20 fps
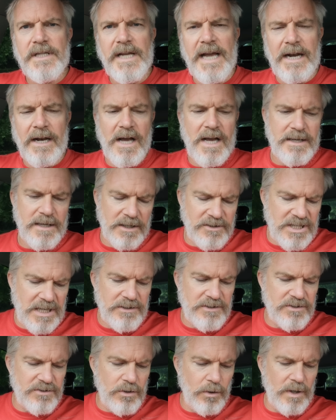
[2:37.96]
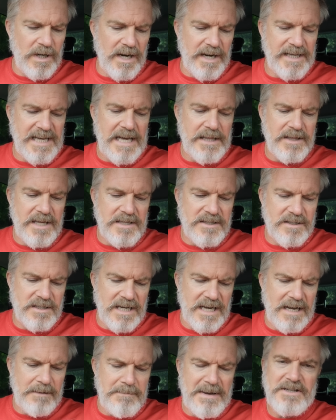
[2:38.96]
And I check the school, and I get this
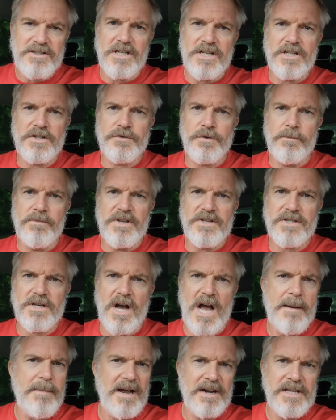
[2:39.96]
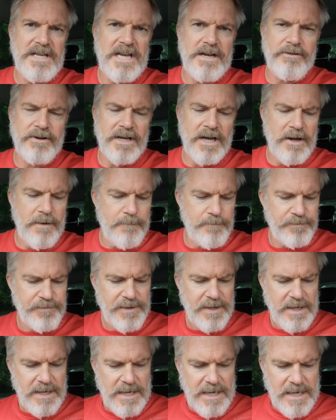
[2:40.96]
message from this guy about a year ago.
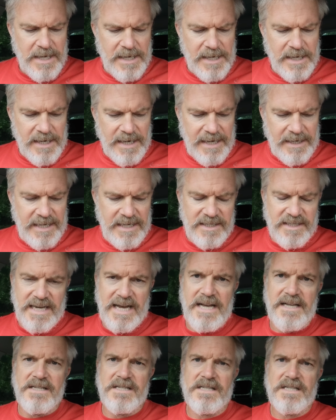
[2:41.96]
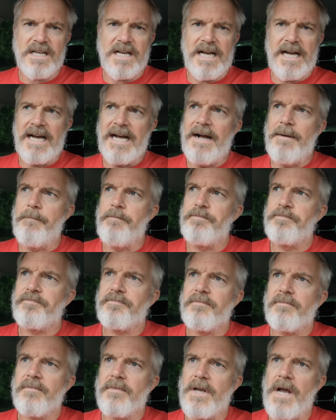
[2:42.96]
And he says, I'm
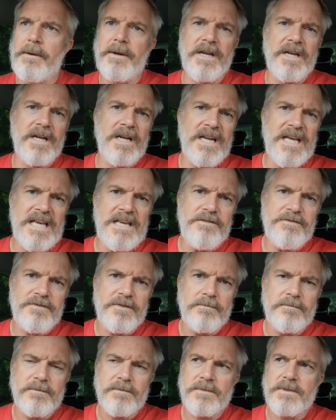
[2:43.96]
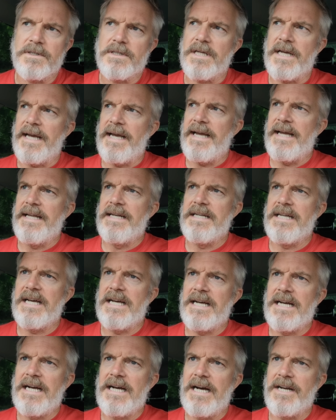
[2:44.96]
going to leave, and
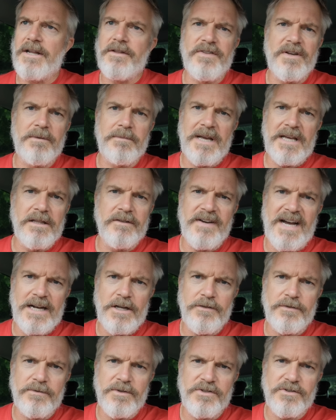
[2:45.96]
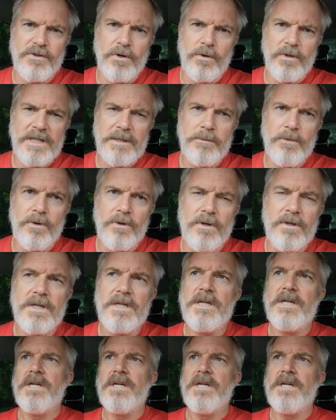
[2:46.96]
I don't think I'm getting the value from the school anymore.